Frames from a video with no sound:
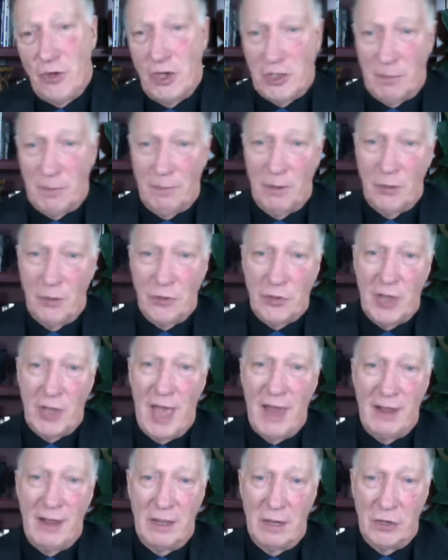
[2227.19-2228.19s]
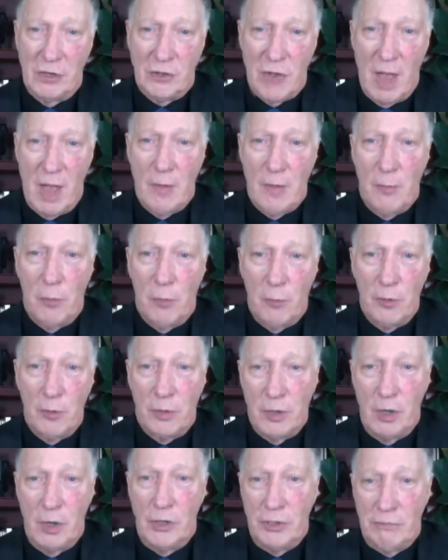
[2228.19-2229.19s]
as opposed to out of the neshama. But we're
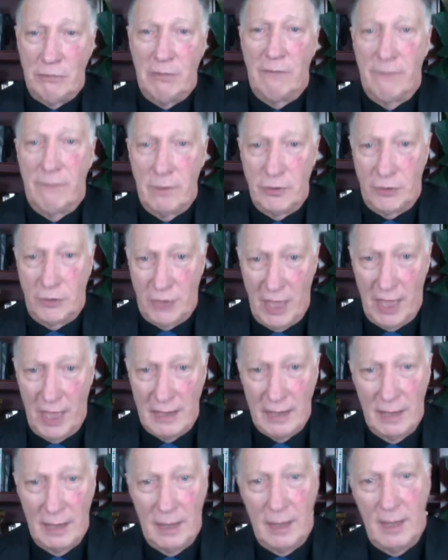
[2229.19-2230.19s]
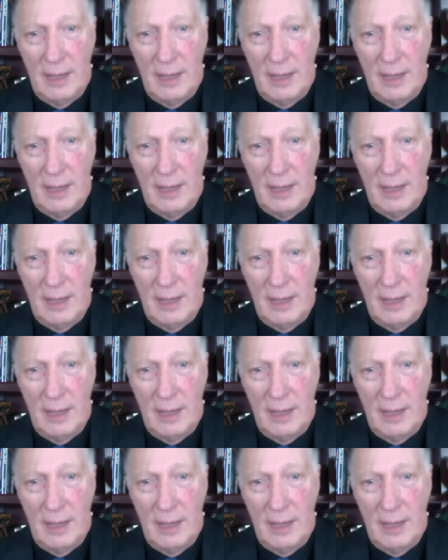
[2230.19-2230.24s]
called to reverse that.